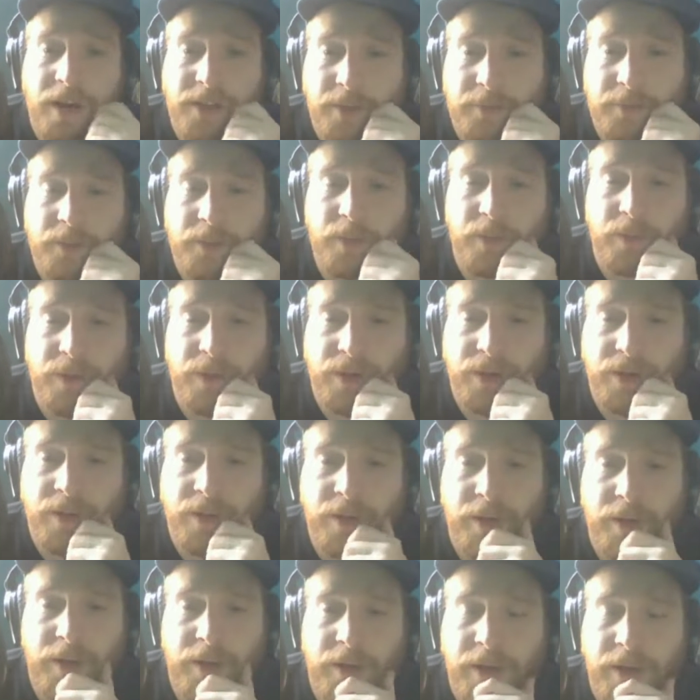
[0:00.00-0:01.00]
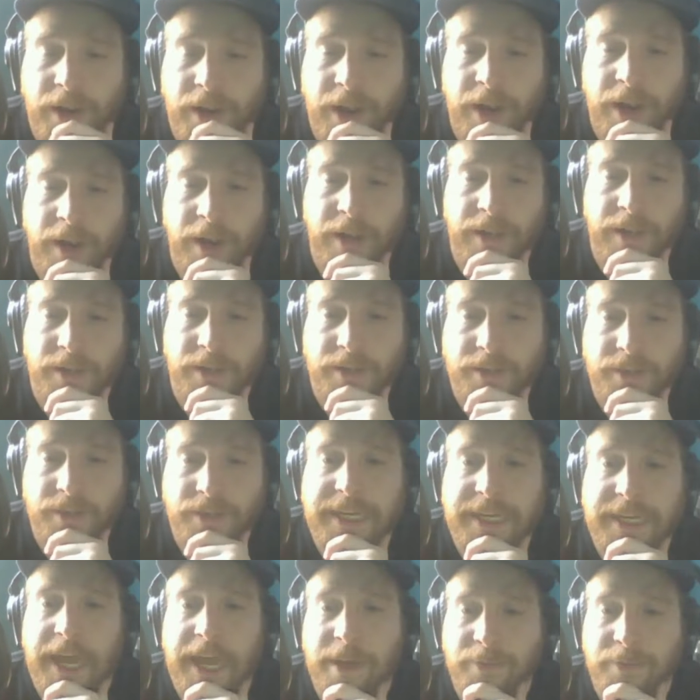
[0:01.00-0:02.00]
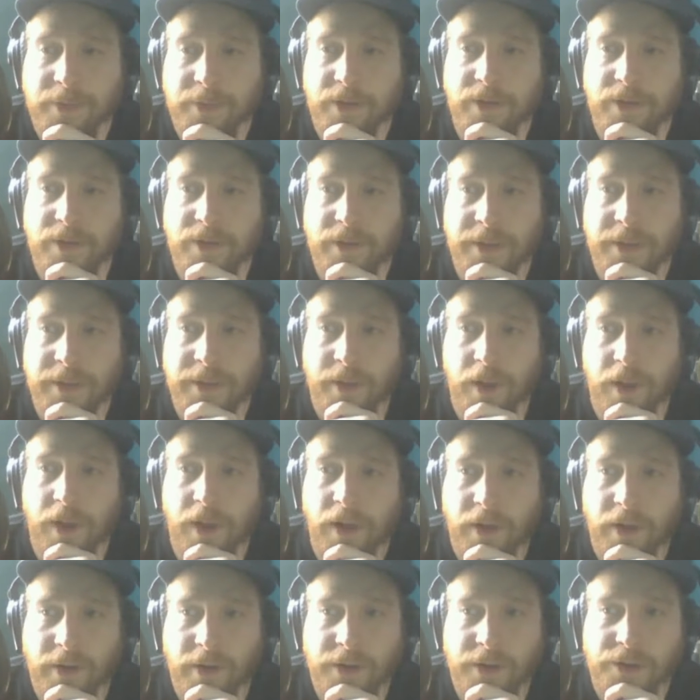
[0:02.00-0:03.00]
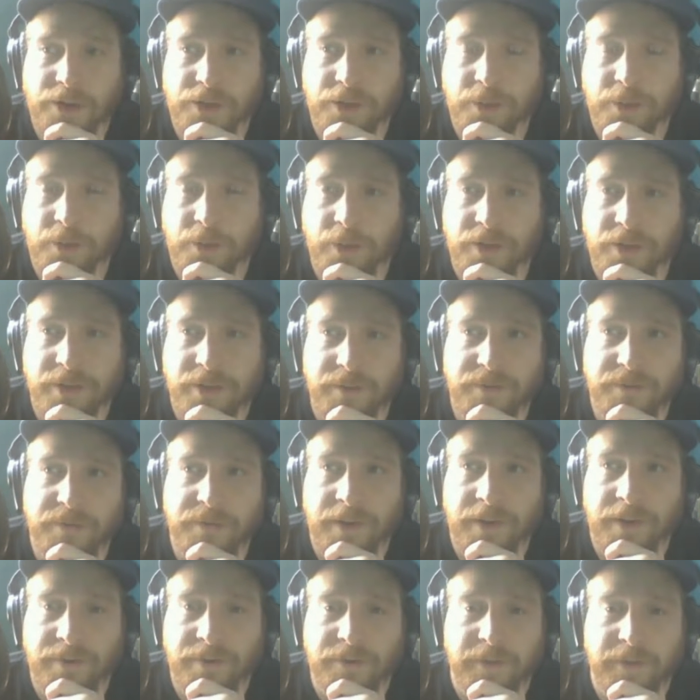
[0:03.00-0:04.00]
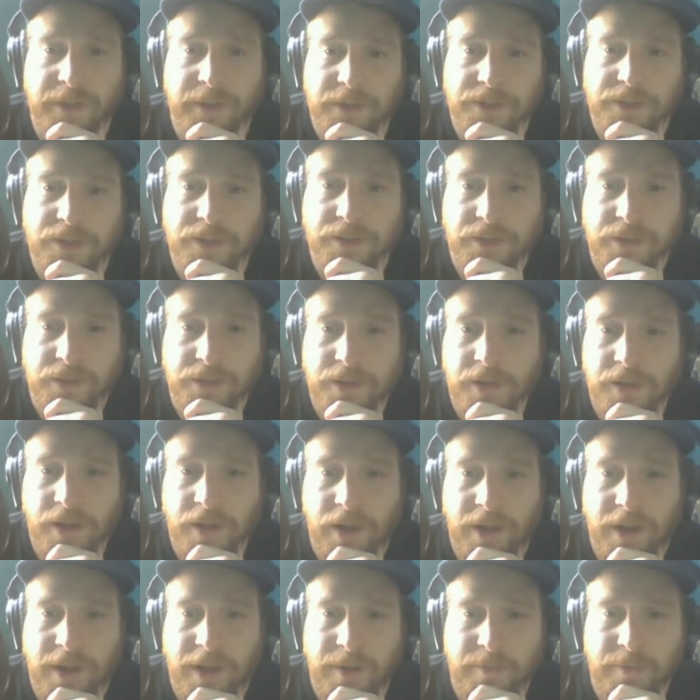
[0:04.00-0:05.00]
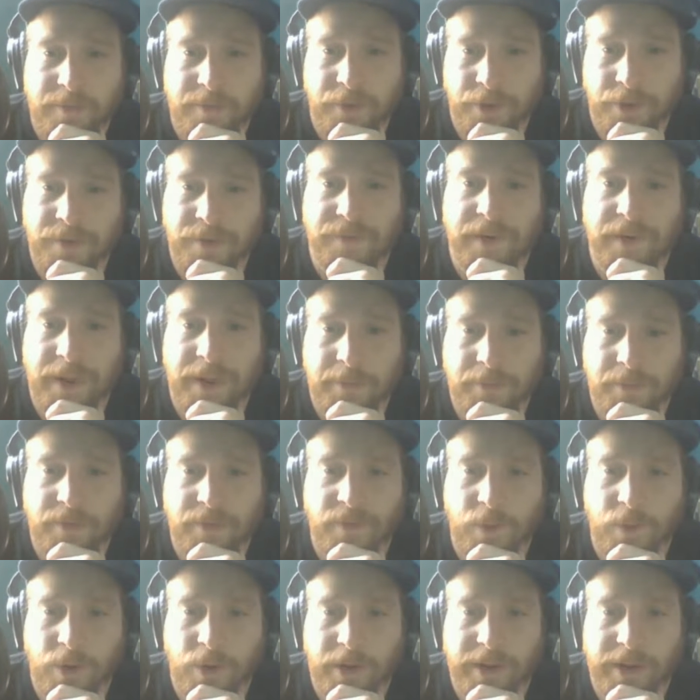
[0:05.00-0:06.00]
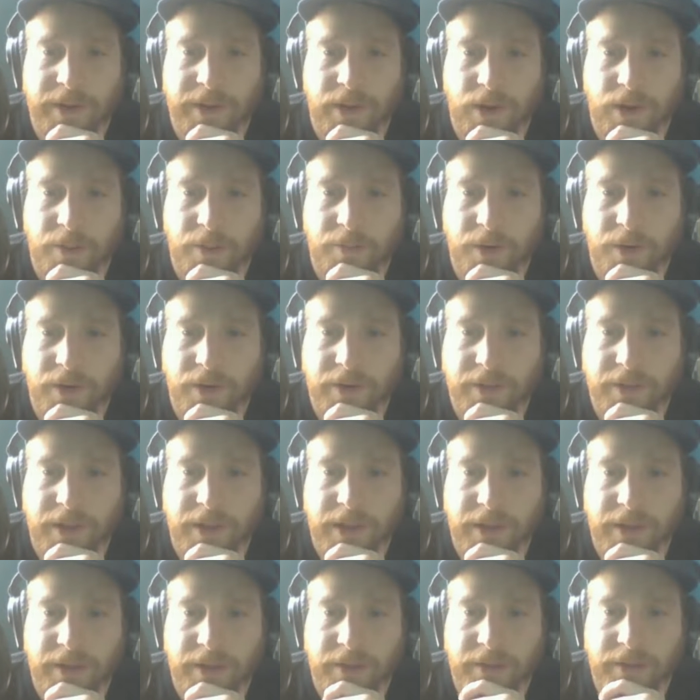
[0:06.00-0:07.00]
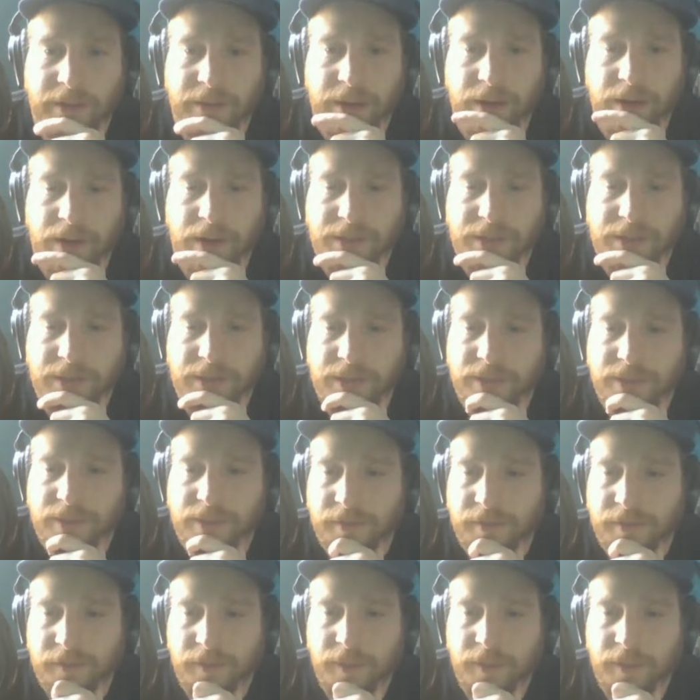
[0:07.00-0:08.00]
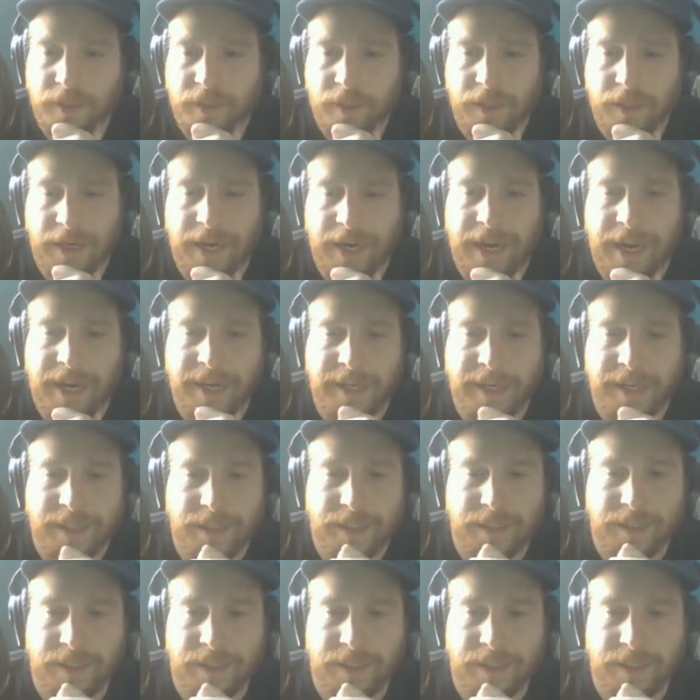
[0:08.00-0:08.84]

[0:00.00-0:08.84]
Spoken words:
up to her and stabbed her in the heart, and she wouldn't have flinched pre-fight before getting armbarred in that contest. And